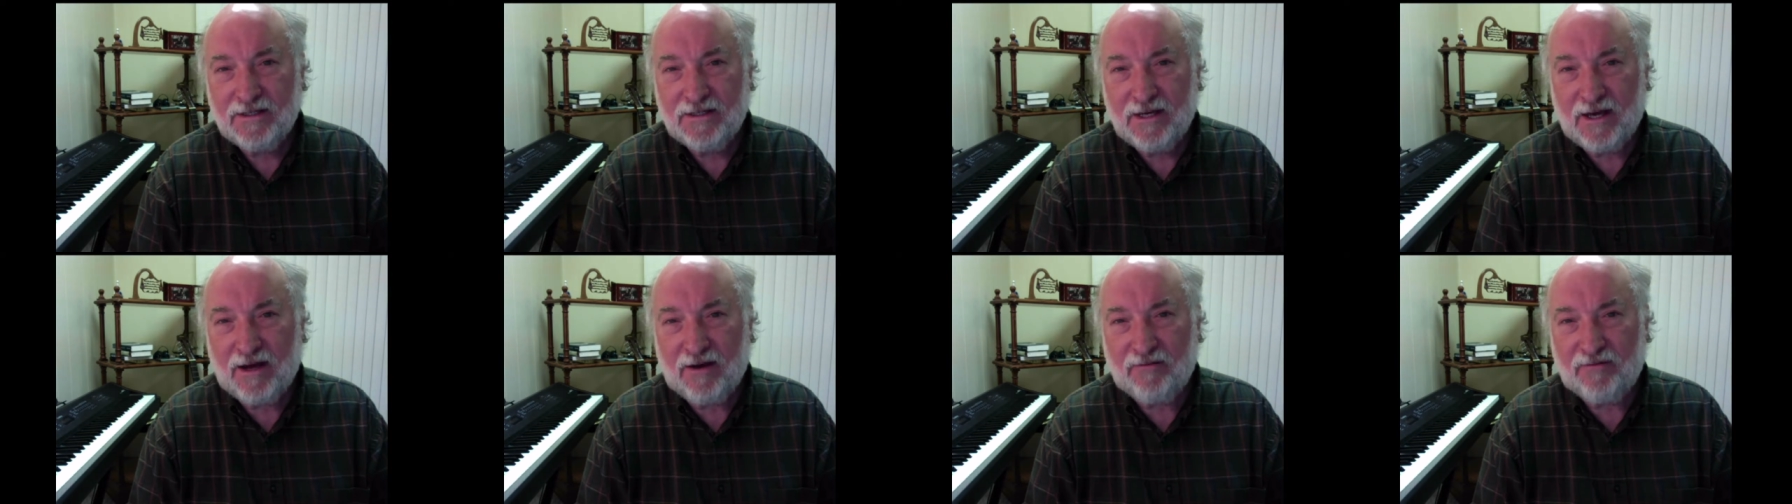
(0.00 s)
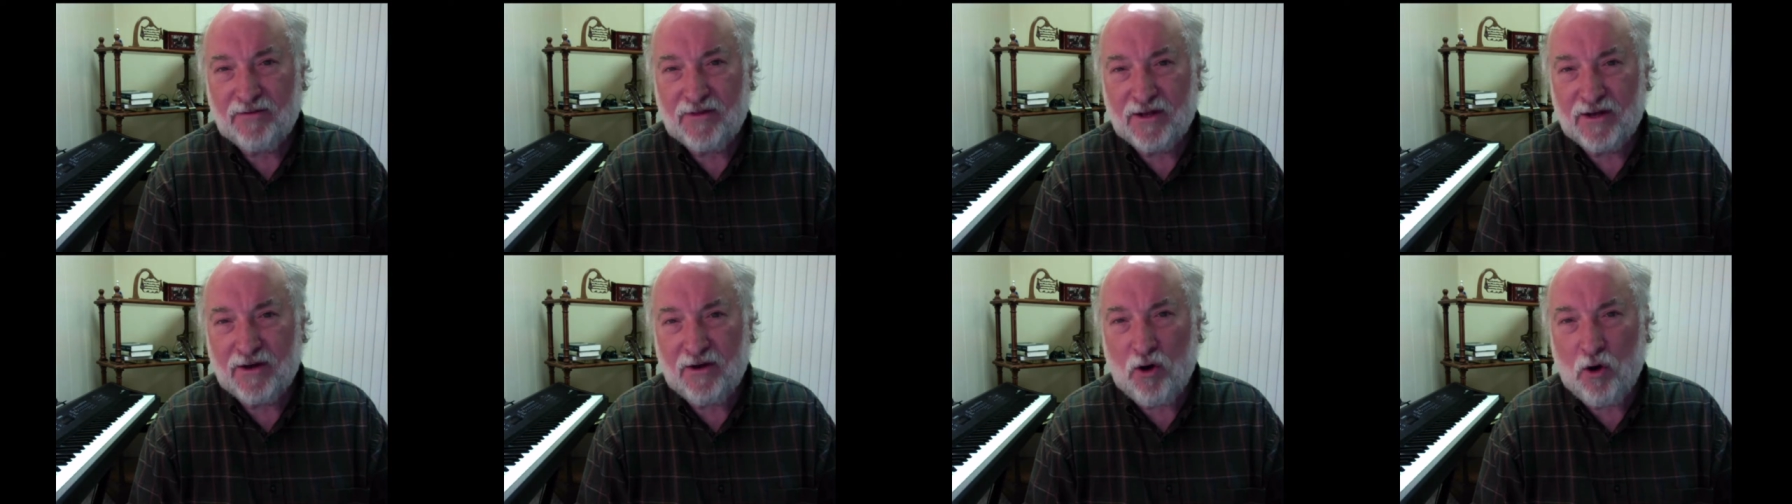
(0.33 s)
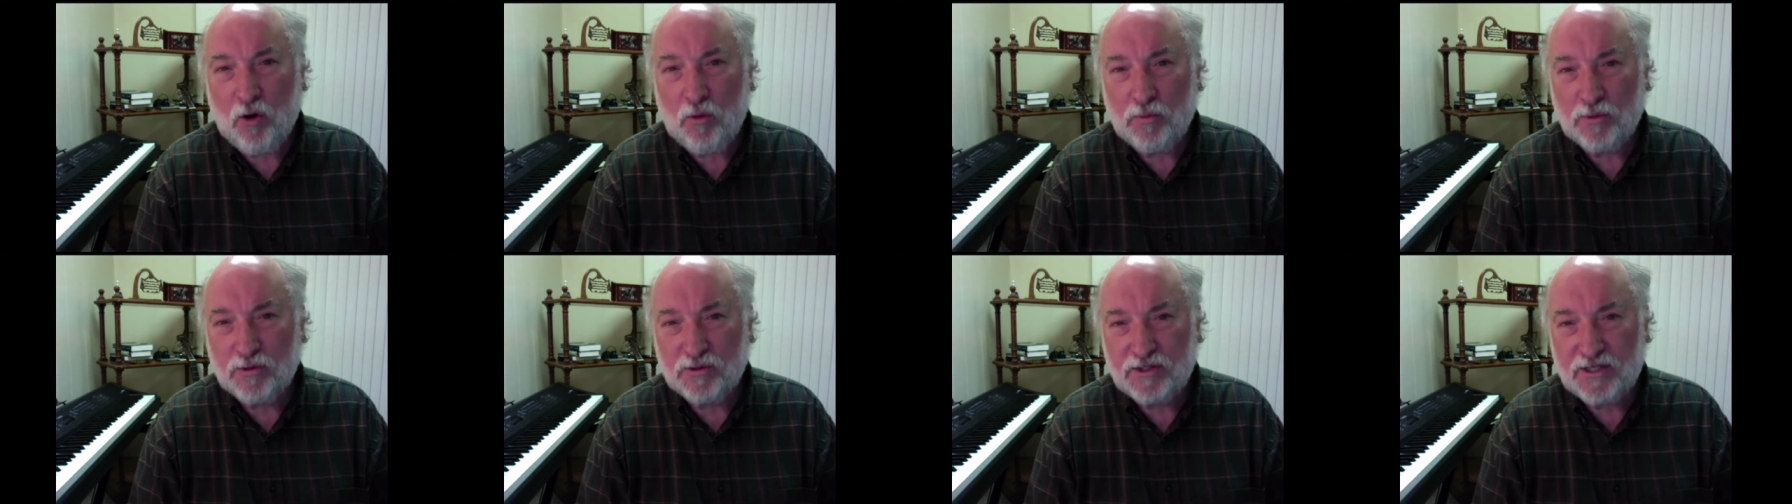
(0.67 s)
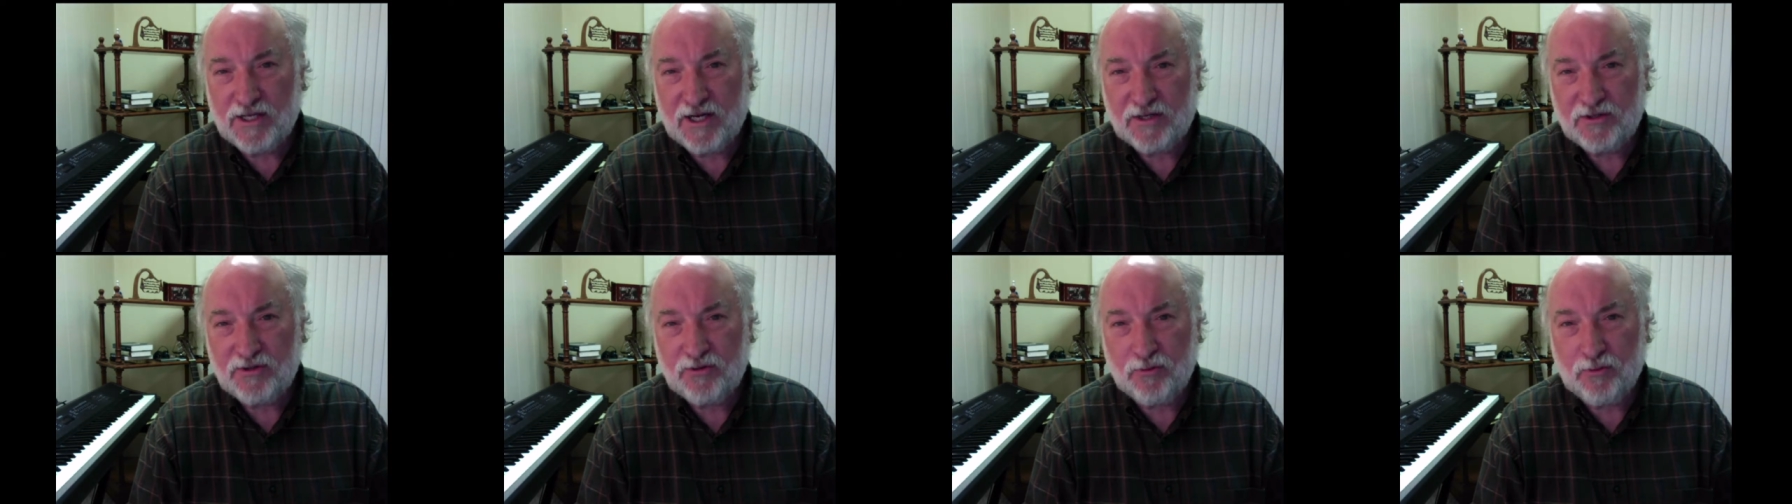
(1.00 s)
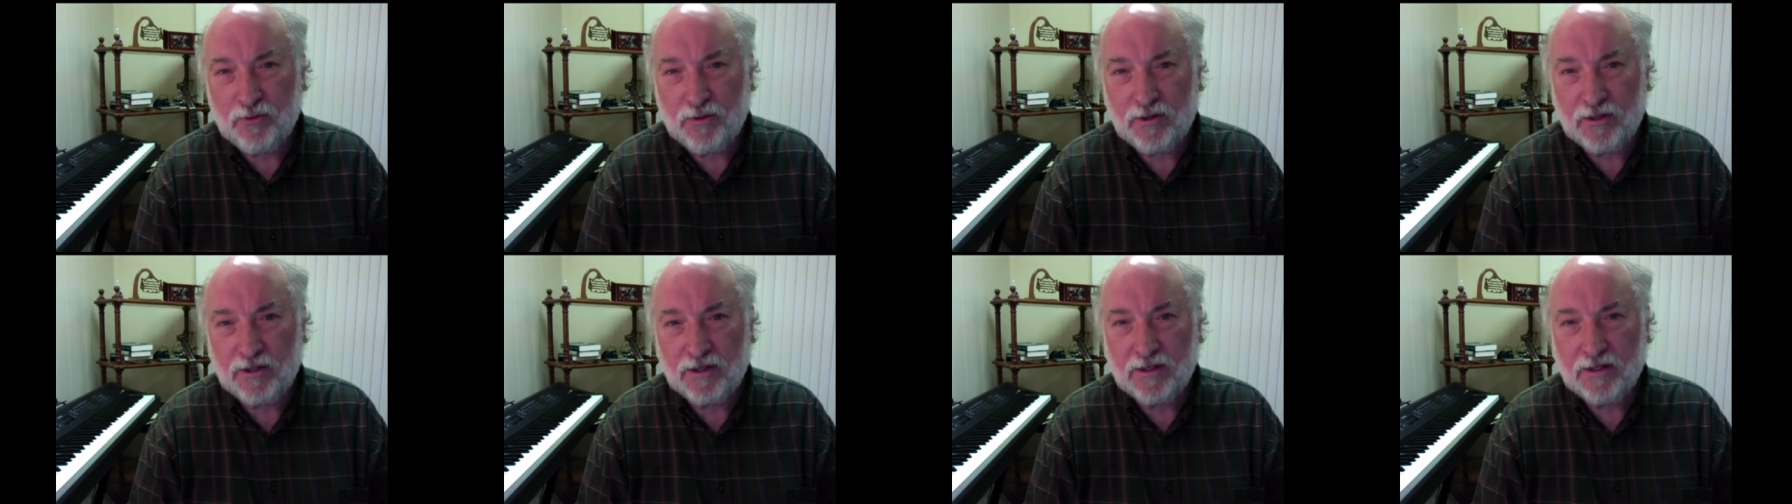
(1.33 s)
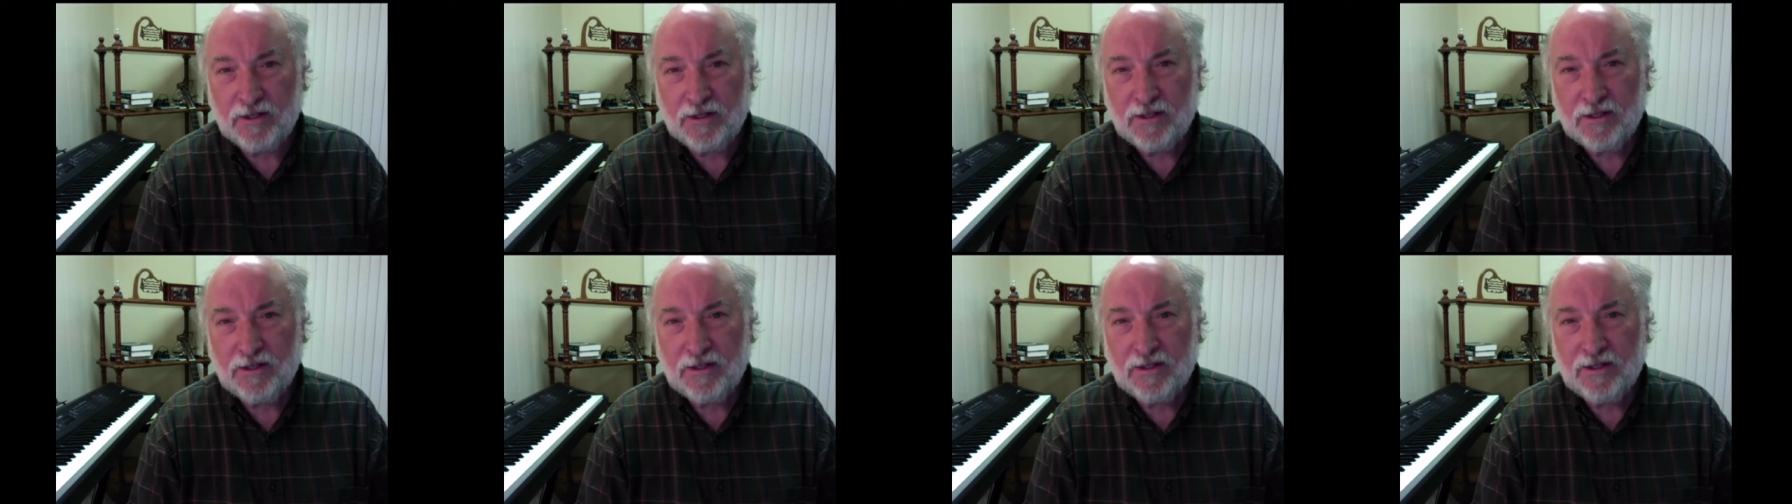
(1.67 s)
of the homosexual
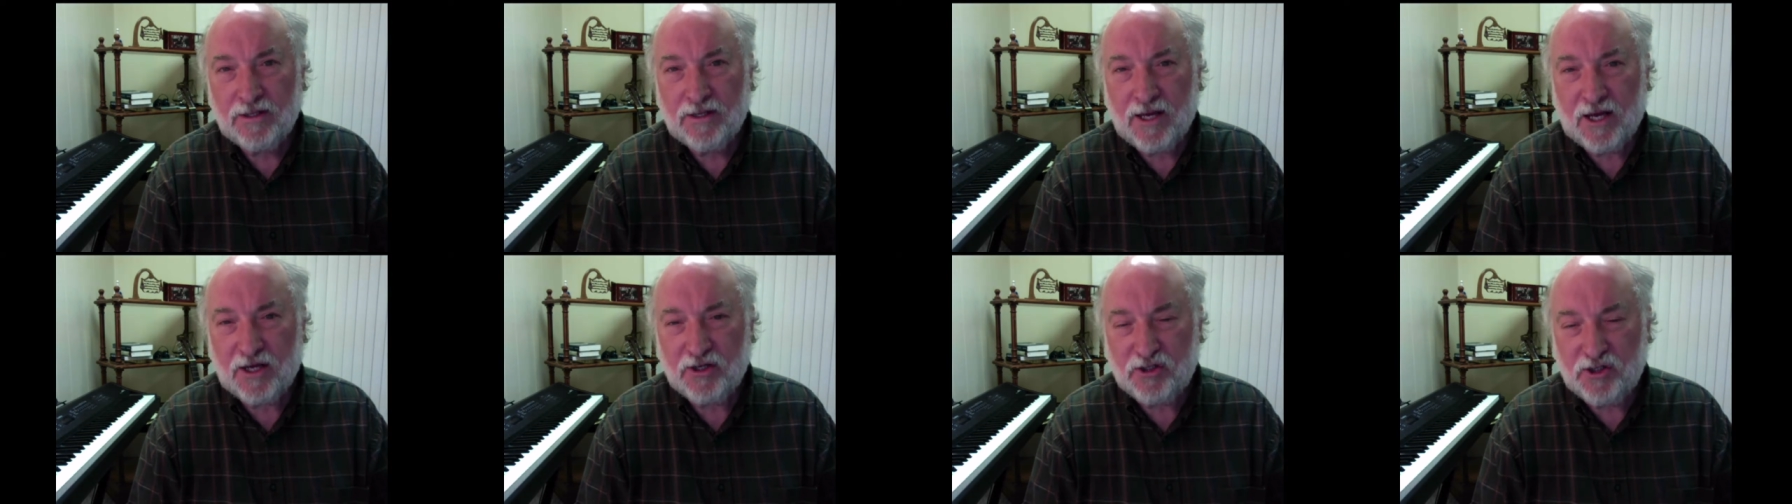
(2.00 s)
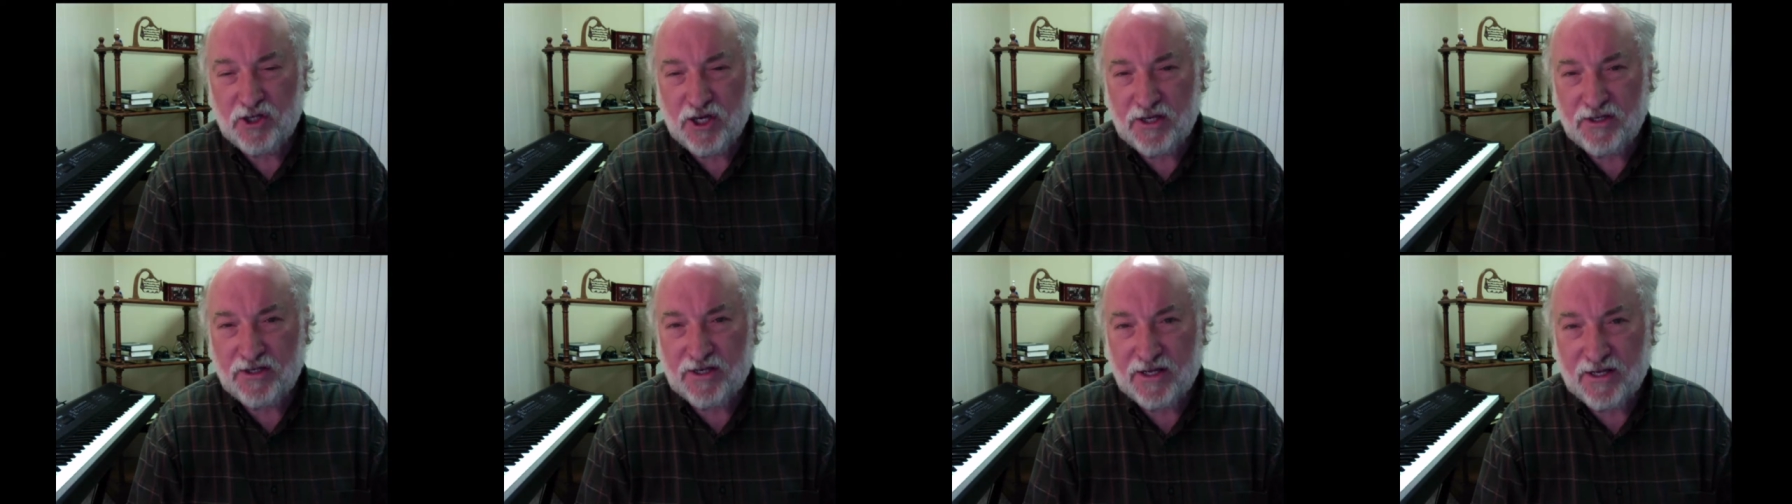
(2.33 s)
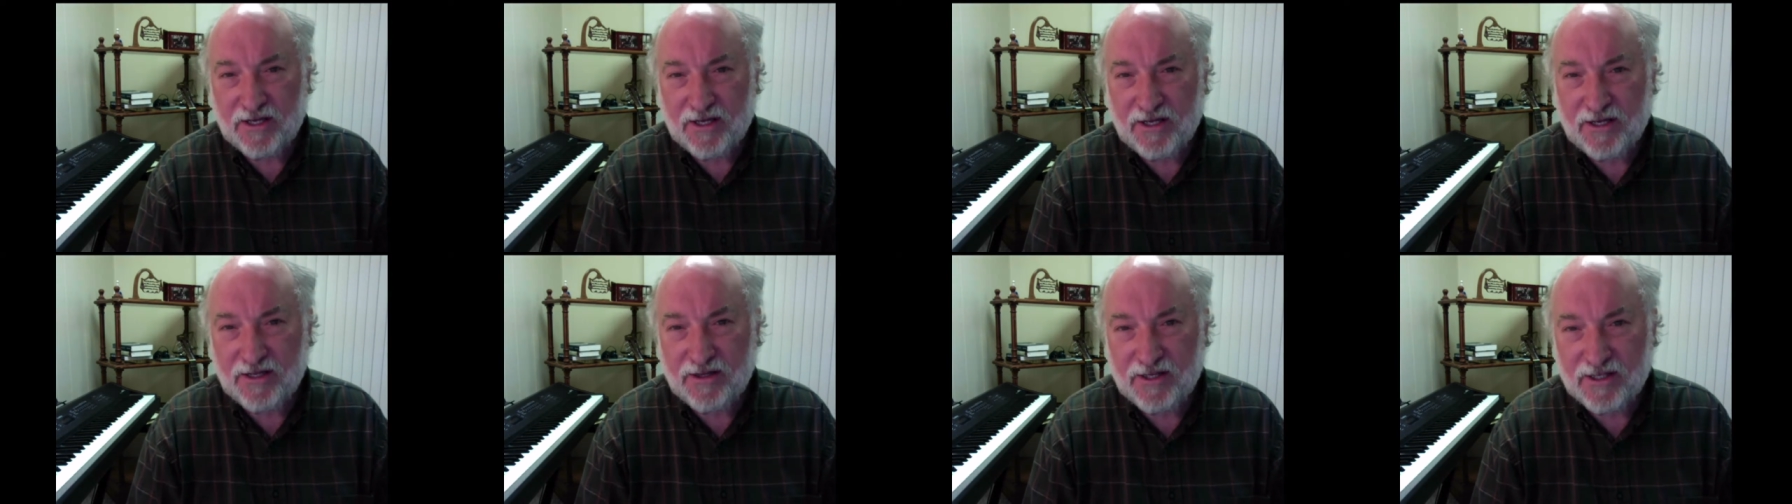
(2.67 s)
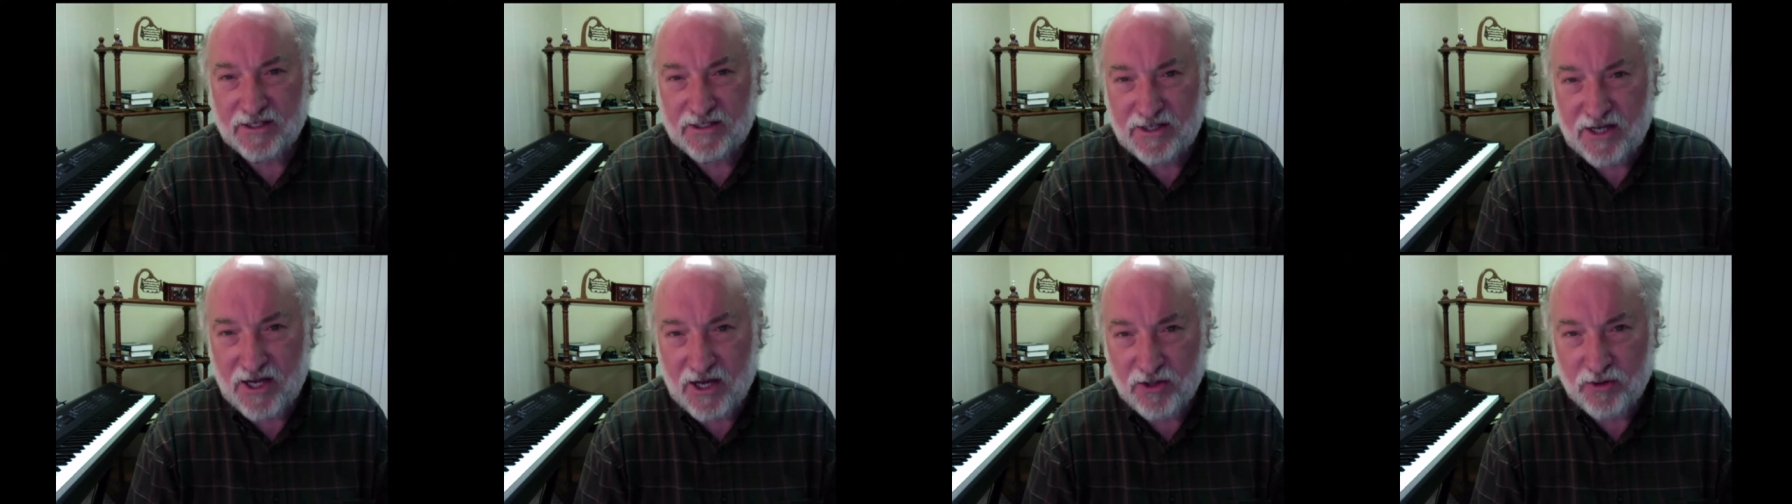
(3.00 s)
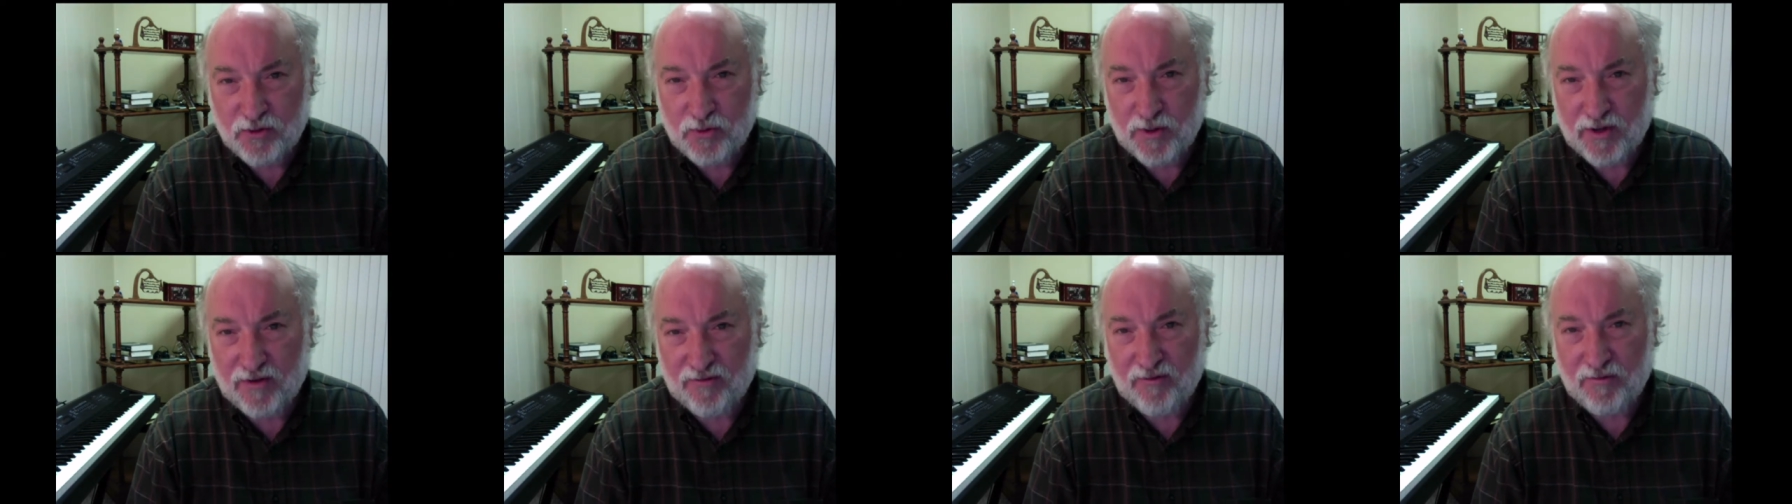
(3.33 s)
agenda in this country of